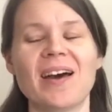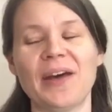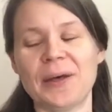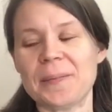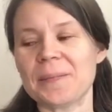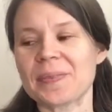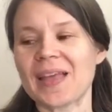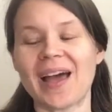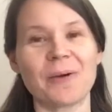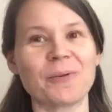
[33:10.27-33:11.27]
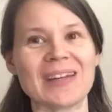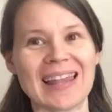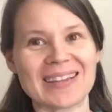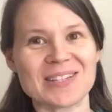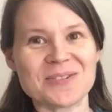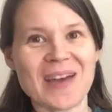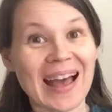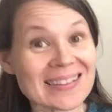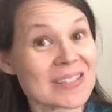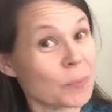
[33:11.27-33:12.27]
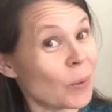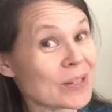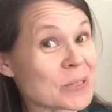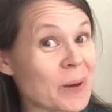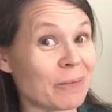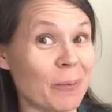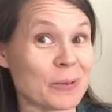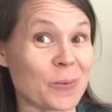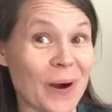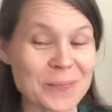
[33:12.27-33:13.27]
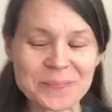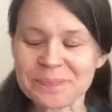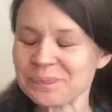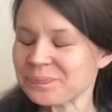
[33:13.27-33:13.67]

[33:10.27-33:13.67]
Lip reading: I would like to add some more to my repertoire.